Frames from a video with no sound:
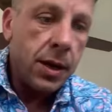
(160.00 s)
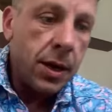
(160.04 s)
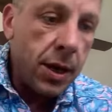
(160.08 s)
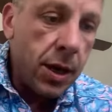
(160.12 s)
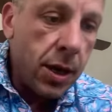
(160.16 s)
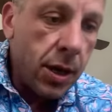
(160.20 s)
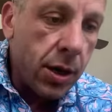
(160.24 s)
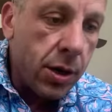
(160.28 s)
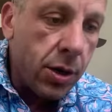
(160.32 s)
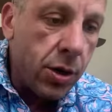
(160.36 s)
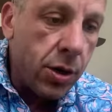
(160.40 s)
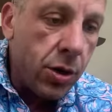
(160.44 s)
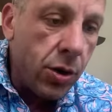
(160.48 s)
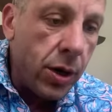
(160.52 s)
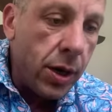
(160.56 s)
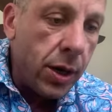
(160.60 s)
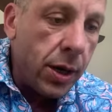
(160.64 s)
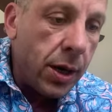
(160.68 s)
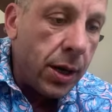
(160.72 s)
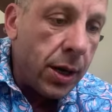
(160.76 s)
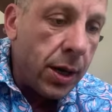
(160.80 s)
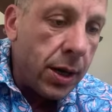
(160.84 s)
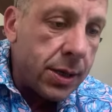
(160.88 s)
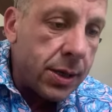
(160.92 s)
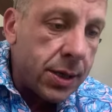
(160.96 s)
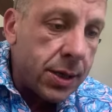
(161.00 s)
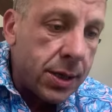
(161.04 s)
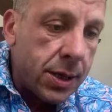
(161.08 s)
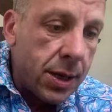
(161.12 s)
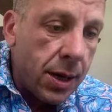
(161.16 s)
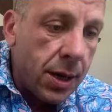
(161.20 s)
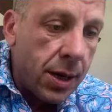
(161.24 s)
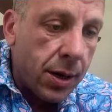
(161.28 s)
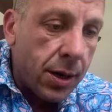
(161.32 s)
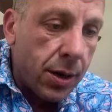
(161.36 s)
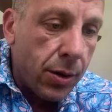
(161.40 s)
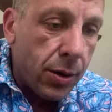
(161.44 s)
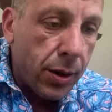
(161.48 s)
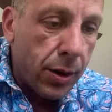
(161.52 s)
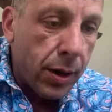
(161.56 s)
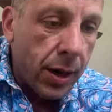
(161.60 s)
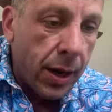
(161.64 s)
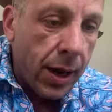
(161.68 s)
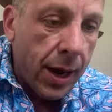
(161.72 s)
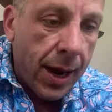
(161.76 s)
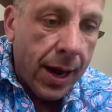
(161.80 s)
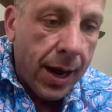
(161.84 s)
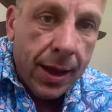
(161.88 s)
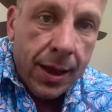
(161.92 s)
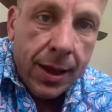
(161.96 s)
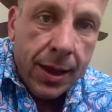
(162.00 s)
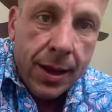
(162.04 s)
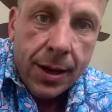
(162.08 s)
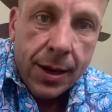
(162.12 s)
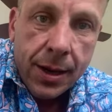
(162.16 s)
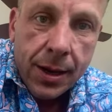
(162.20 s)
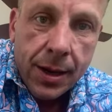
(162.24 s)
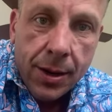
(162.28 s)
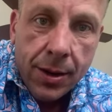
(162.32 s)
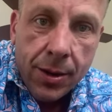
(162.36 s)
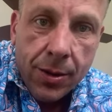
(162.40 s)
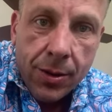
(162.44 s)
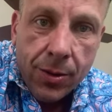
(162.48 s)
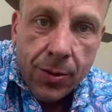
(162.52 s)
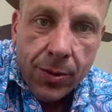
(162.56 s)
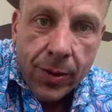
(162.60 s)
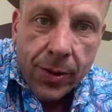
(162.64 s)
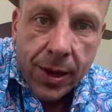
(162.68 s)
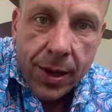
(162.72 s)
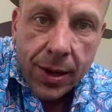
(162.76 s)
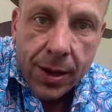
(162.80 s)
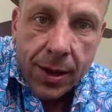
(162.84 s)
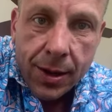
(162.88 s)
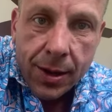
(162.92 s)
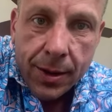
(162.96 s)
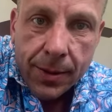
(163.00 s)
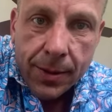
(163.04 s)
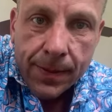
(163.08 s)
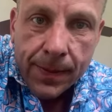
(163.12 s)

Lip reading: You could get stuck on the island here on the weekend.